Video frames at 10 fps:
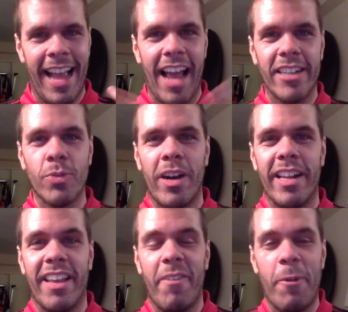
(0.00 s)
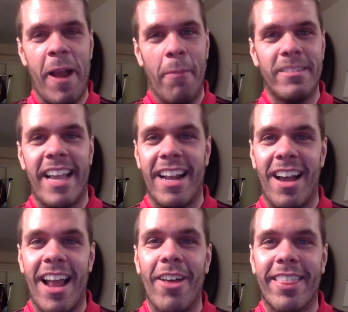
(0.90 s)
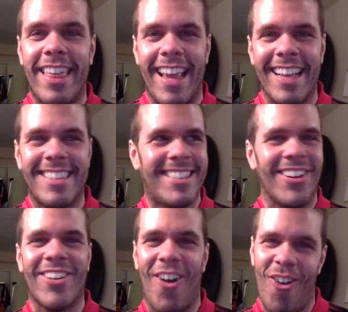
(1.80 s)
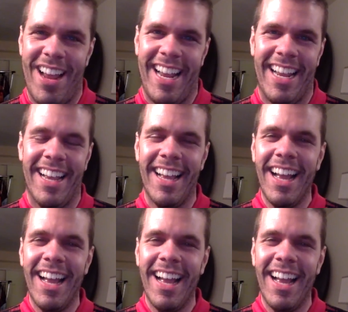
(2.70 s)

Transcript: I just wanted to give you an update on how things are going.